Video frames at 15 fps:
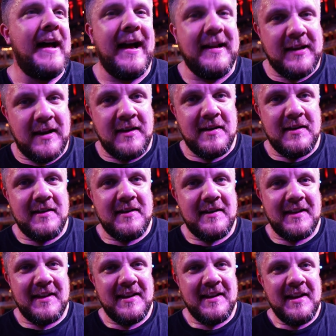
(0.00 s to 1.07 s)
I didn't.
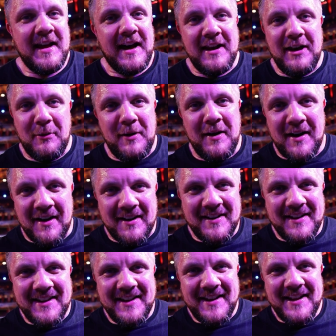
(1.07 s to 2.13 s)
And here we are.
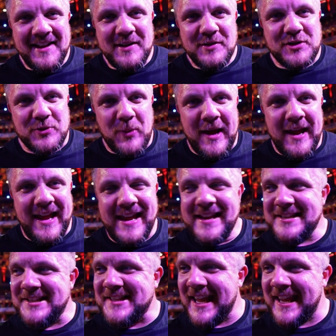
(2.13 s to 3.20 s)
Sweaty,
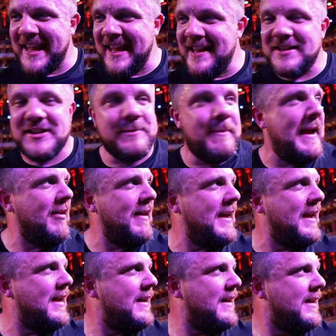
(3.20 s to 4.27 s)
sticky,
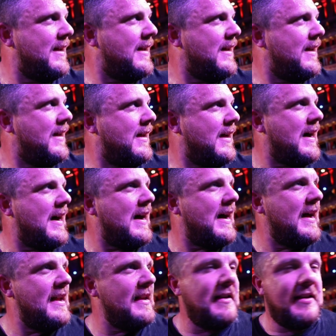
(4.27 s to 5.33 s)
smelly.
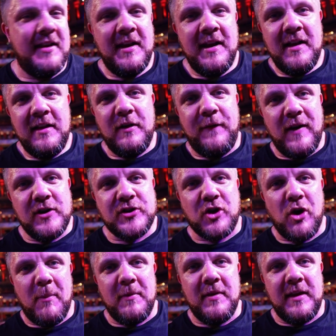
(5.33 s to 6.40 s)
And the first
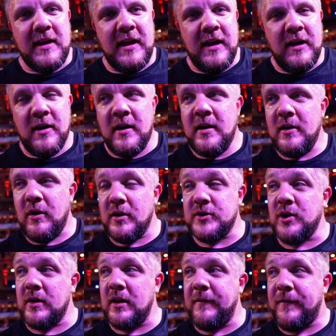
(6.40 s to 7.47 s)
comp of the year, or
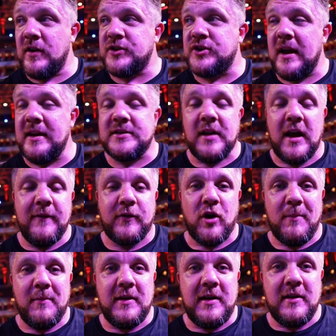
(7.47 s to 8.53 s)
sorry, the first Giants Live
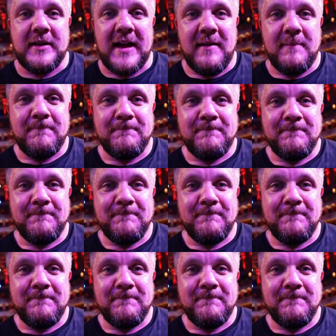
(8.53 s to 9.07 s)
comp of the year done.